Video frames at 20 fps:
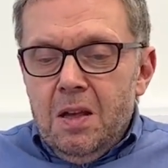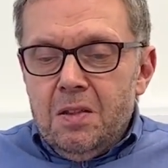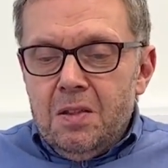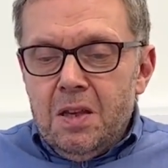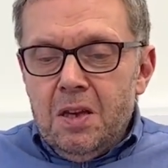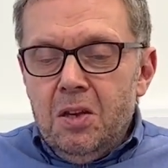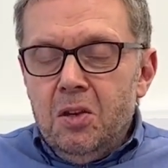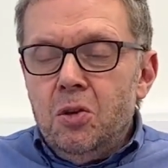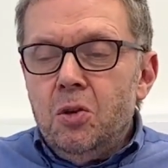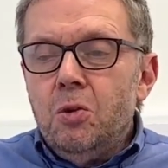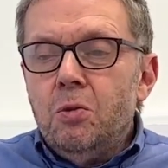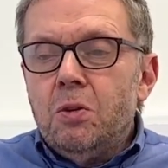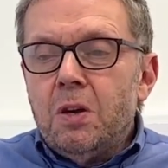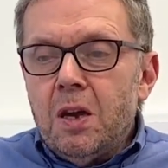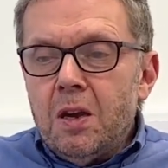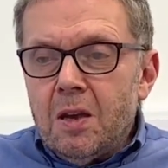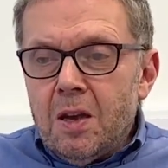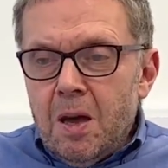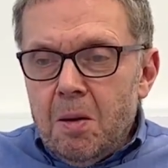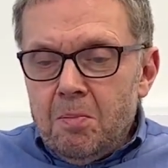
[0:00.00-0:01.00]
The
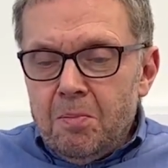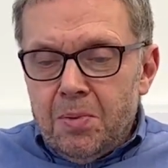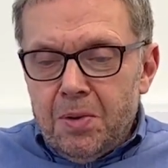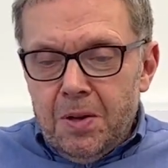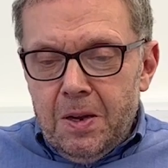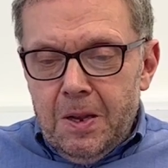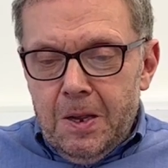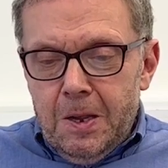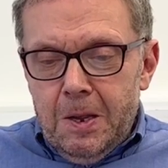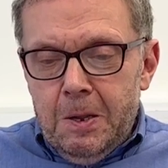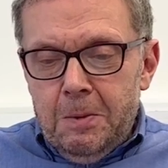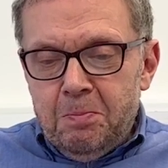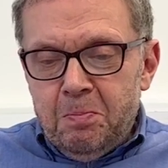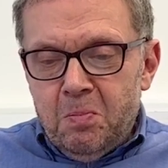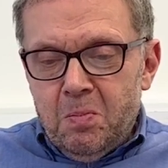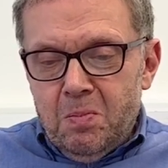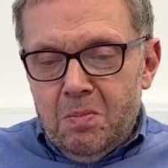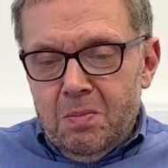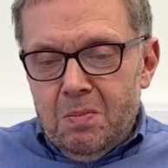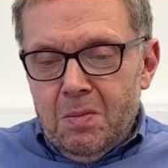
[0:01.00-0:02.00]
UK company,
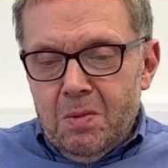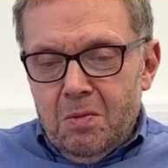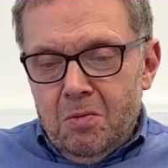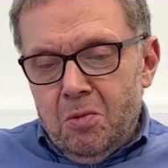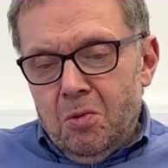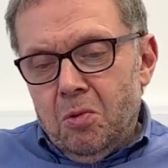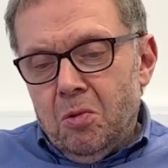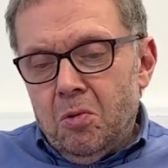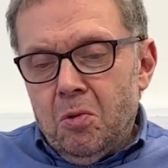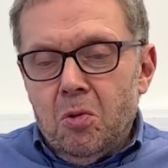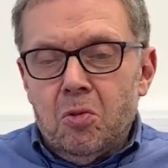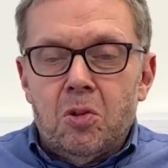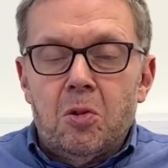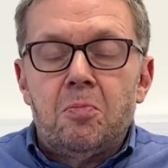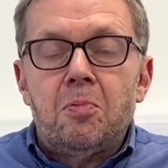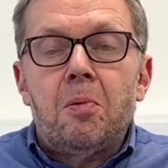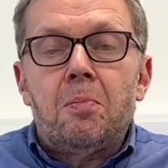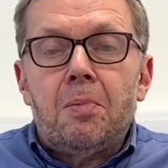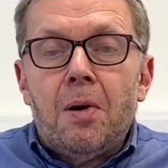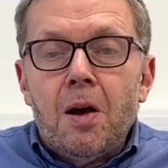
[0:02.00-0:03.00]
or the
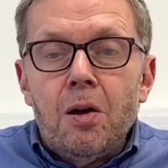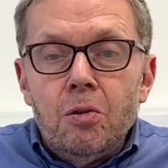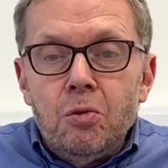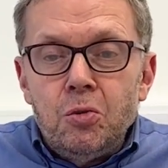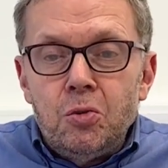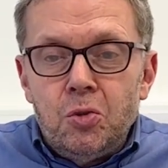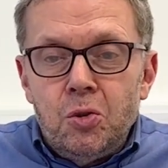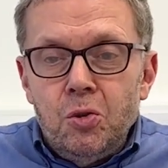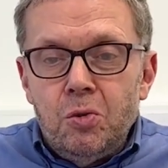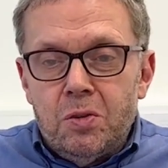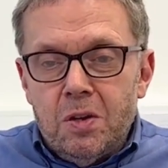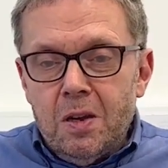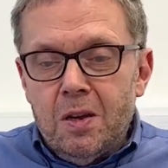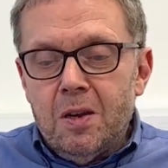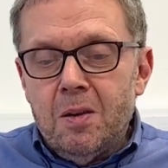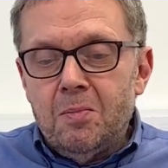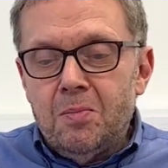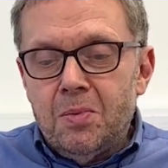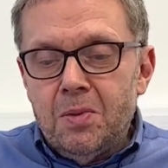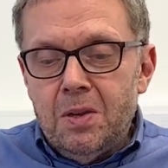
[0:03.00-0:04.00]
proposed UK
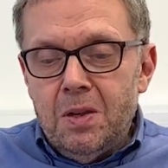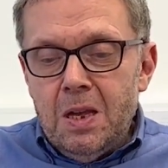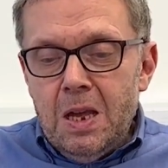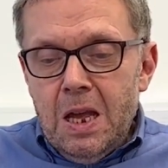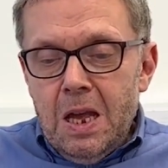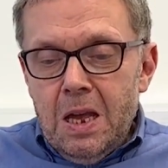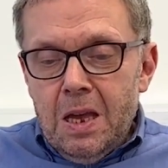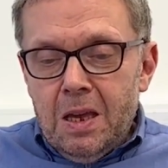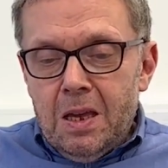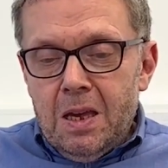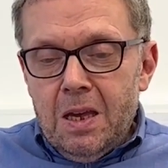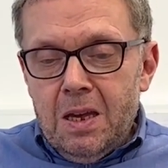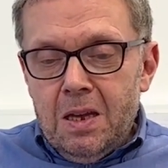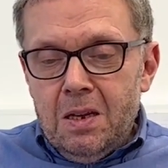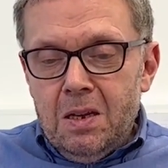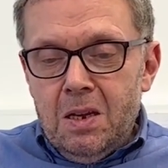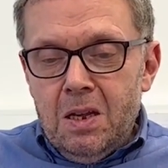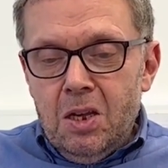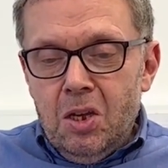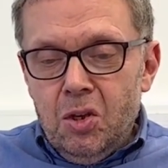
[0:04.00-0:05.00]
company,
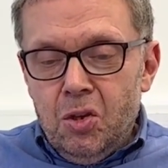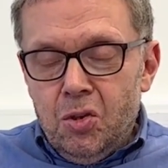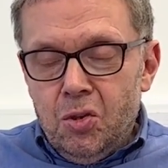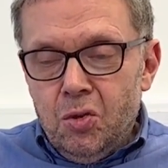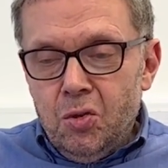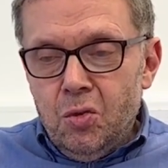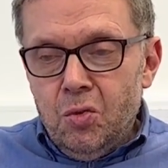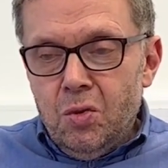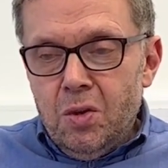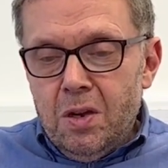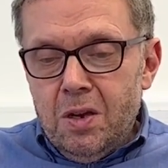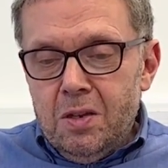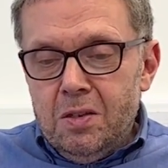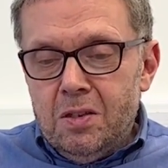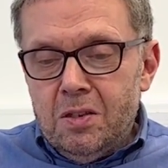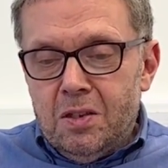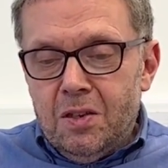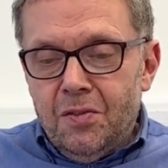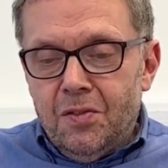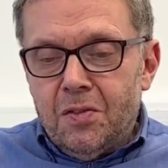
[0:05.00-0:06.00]
can issue a
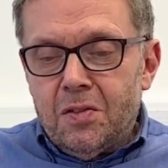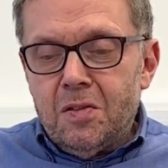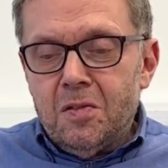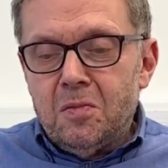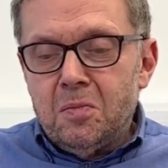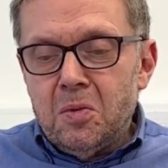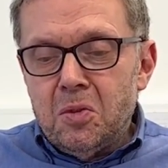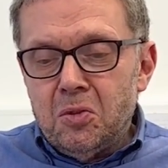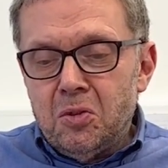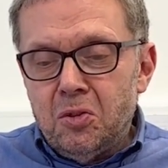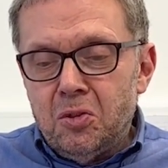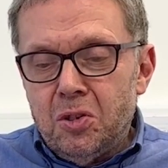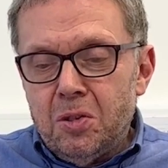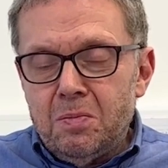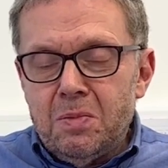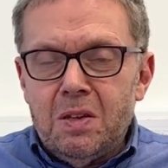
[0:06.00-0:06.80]
certificate of sponsorship.